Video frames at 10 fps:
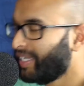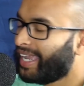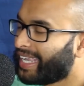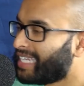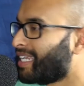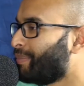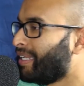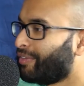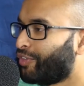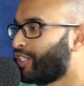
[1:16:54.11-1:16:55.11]
yeah, I guess,
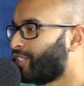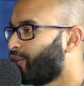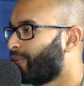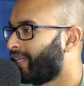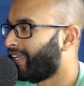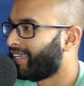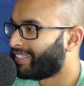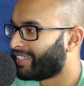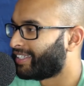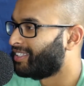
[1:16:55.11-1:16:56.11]
if she's nobody, I guess
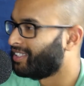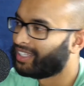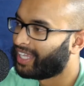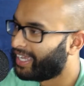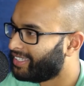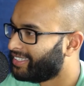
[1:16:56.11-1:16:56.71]
I could see the lie.